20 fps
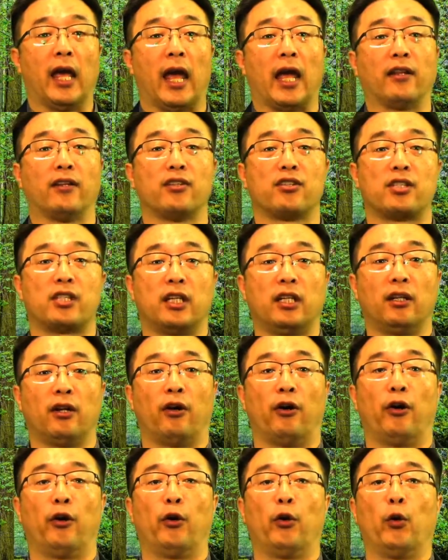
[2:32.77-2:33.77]
and the
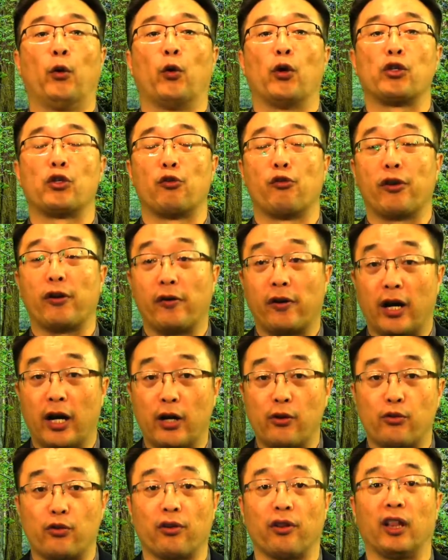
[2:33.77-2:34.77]
sinner was
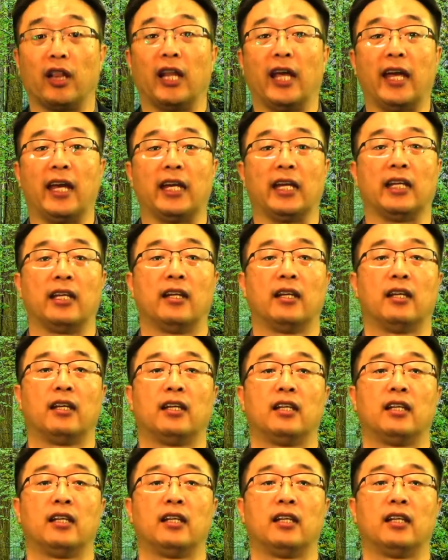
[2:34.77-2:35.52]
required to lay